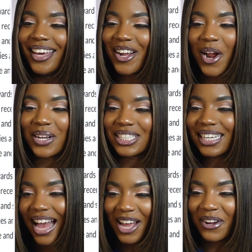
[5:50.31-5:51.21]
Urging
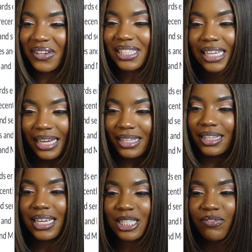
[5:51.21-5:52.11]
Congress to
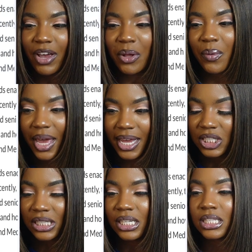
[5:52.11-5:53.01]
enlist federal
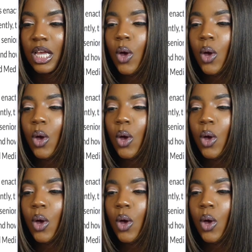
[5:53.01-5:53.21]
agencies